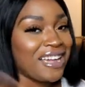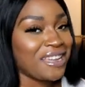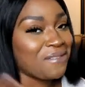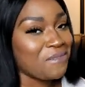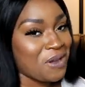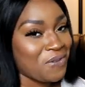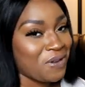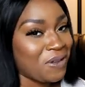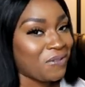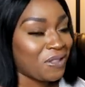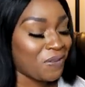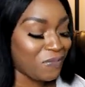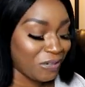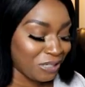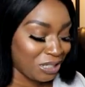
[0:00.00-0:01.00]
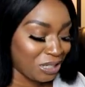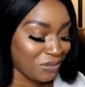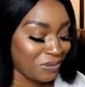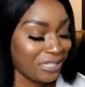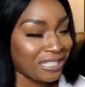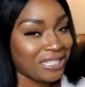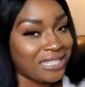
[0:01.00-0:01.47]
get my way with the first
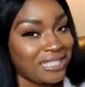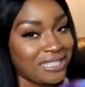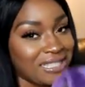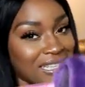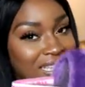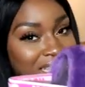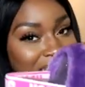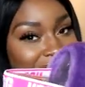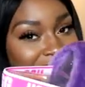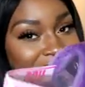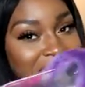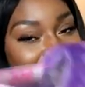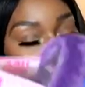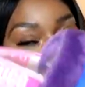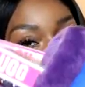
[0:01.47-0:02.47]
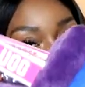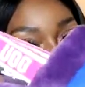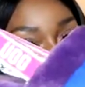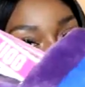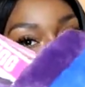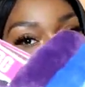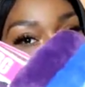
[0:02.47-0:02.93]
choice, because these
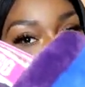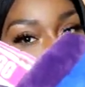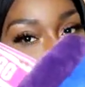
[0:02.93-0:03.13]
are